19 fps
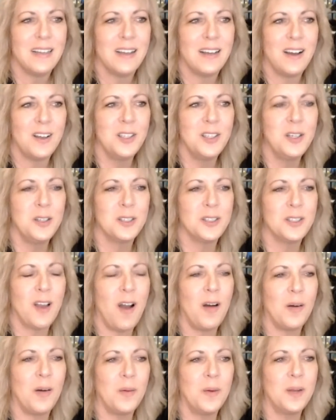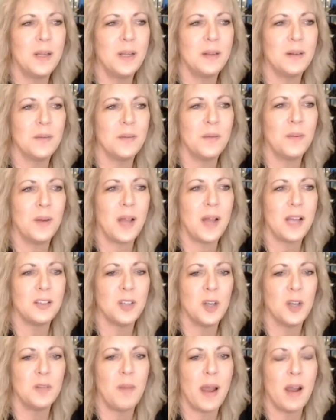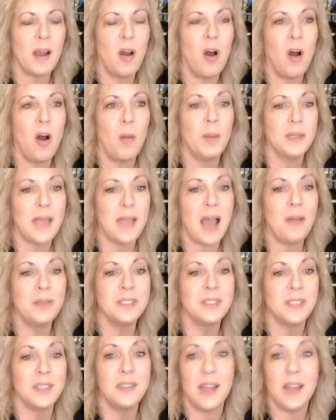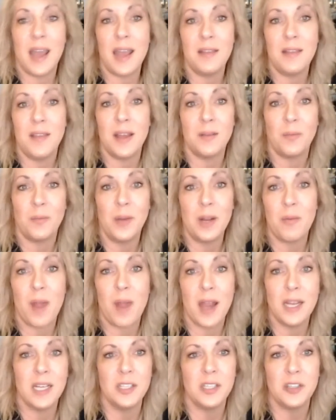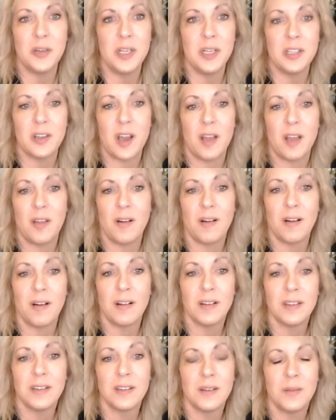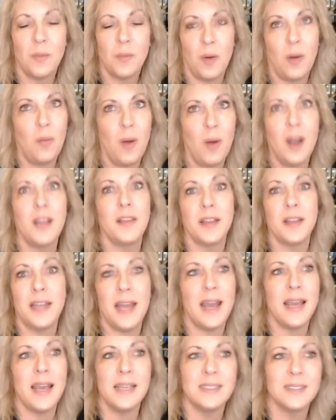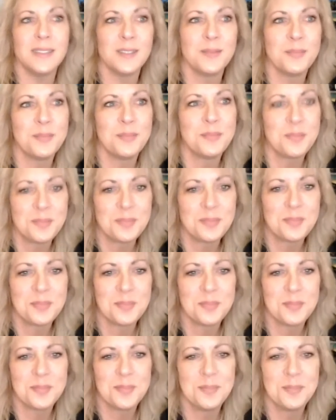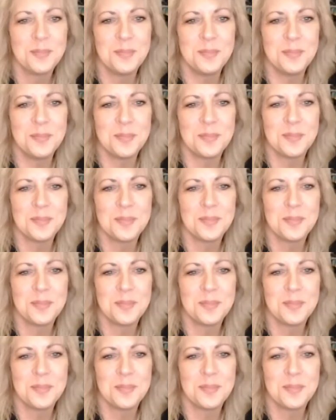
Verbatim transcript: oh, you saw when when I showed my haul, but that was the day that we ran into each other. Well, one of the days. Hmm.